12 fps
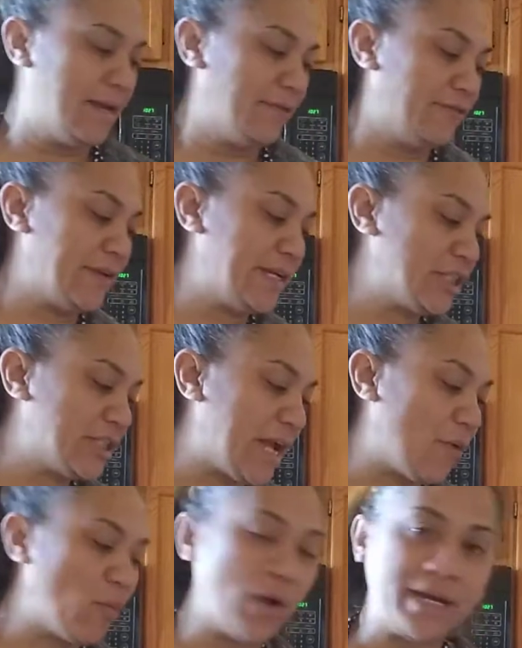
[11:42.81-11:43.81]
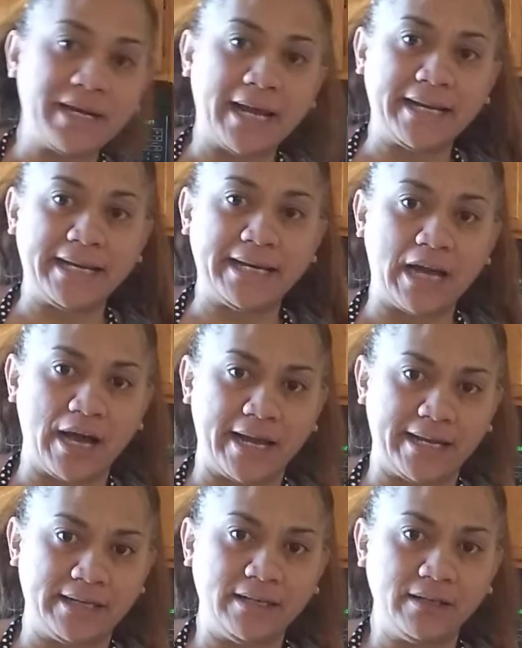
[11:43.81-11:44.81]
finished at
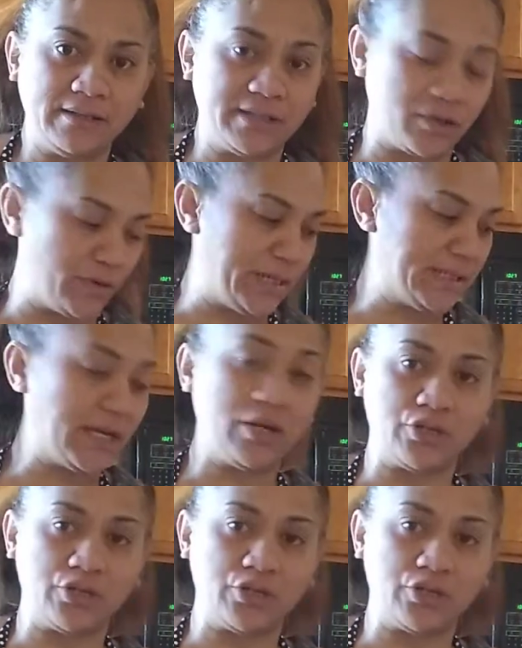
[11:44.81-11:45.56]
199 degrees,